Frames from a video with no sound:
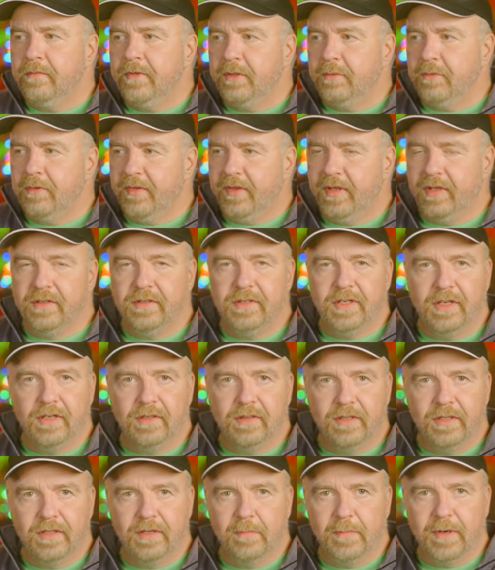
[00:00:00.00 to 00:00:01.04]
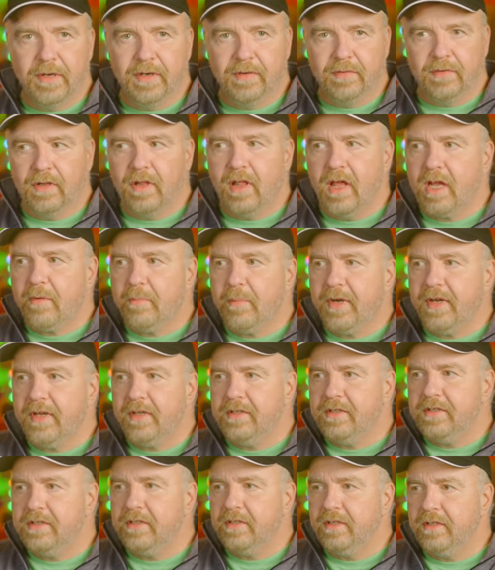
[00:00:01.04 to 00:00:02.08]
It will then take the amount of clock
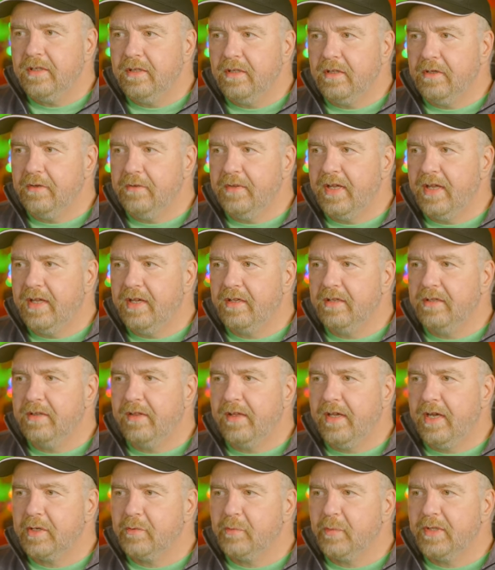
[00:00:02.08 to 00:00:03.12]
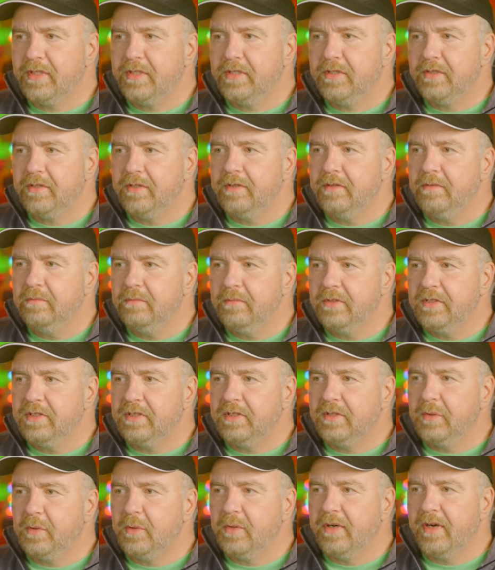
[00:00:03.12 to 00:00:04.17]
bytes, load that into the X register,
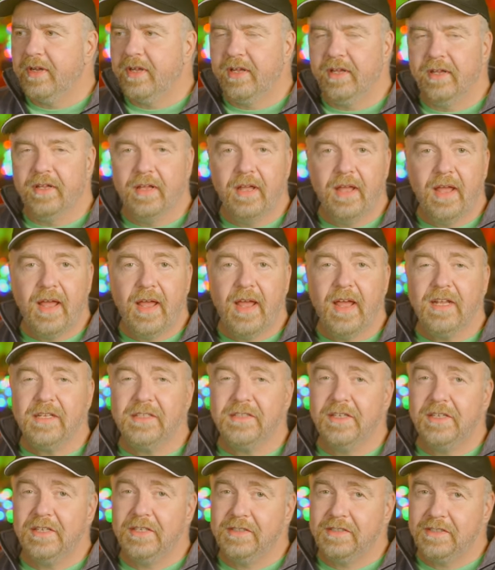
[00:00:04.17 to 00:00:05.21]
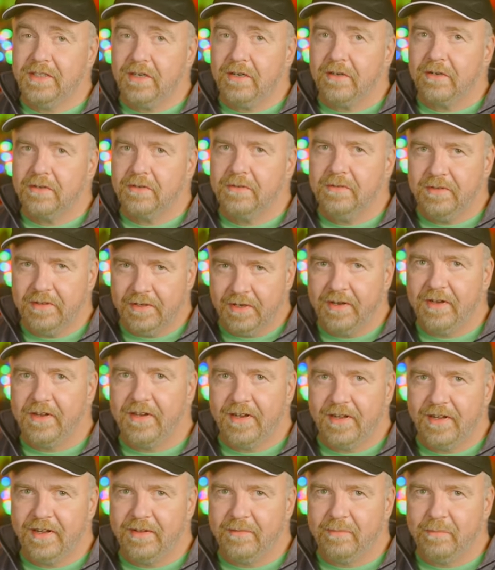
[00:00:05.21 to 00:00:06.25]
store a ASCII zero,
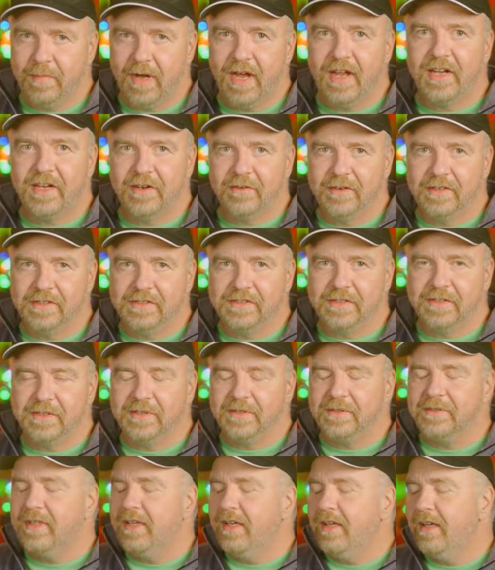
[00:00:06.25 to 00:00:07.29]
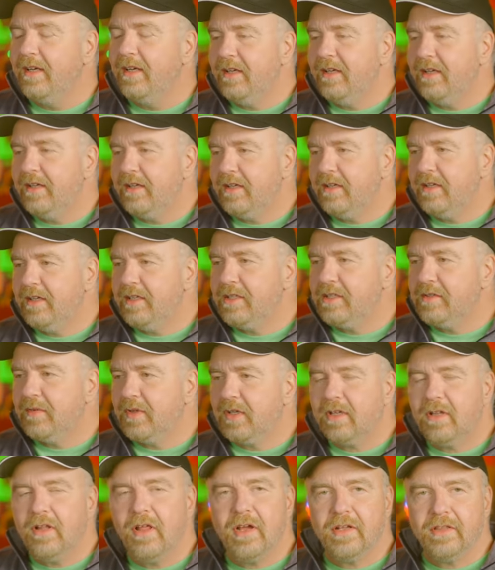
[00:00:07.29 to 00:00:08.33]
not a binary zero, in each of the
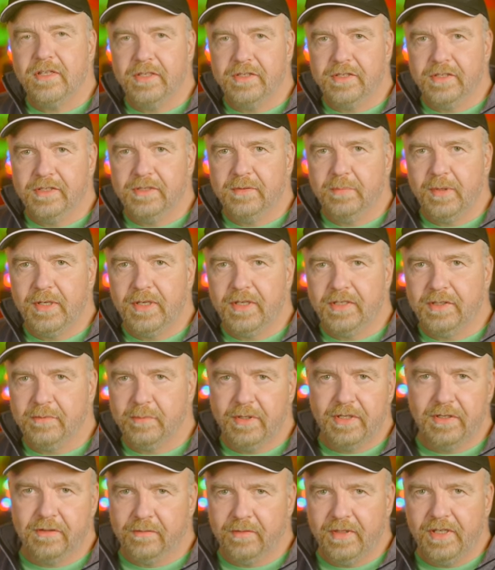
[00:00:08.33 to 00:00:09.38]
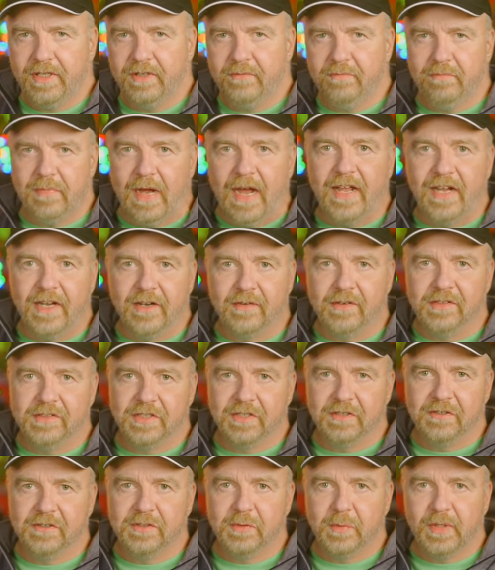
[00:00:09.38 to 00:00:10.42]
clock digits because we don't need binary
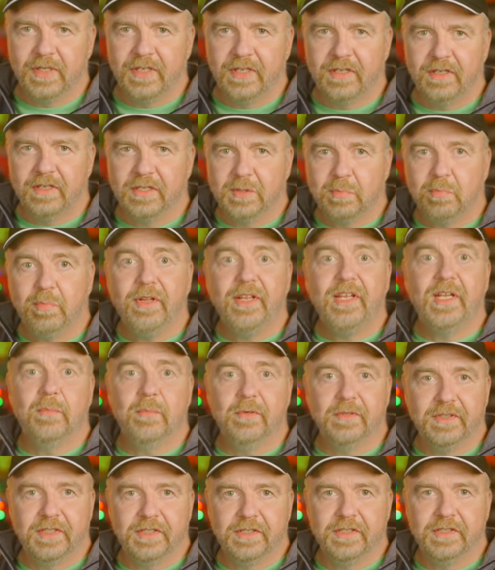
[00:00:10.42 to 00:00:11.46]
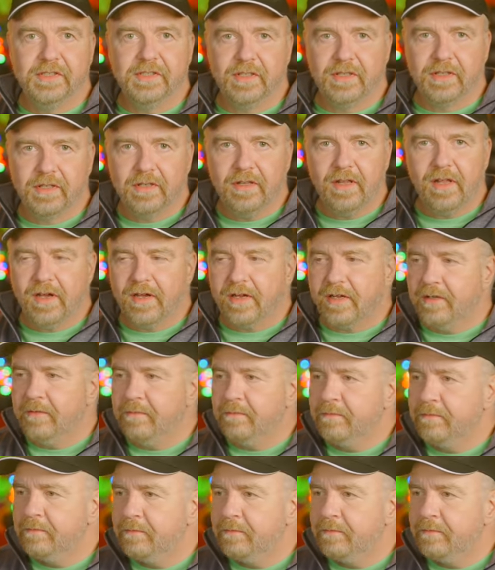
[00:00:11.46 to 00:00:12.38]
zeros, we need displayable digits in the clock.